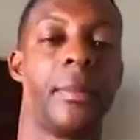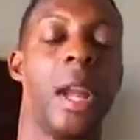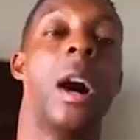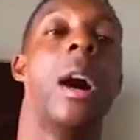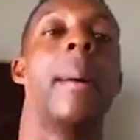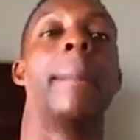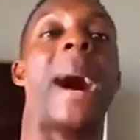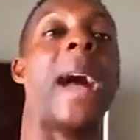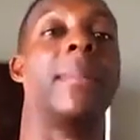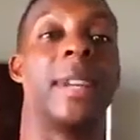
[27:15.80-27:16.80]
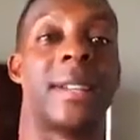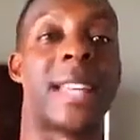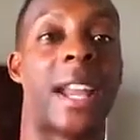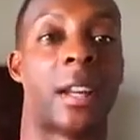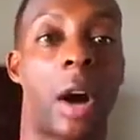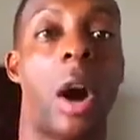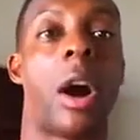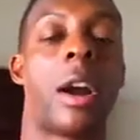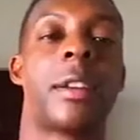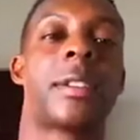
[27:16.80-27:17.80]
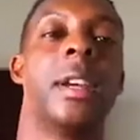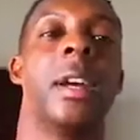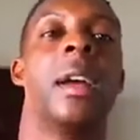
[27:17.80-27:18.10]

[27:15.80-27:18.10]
buying me exotic cars.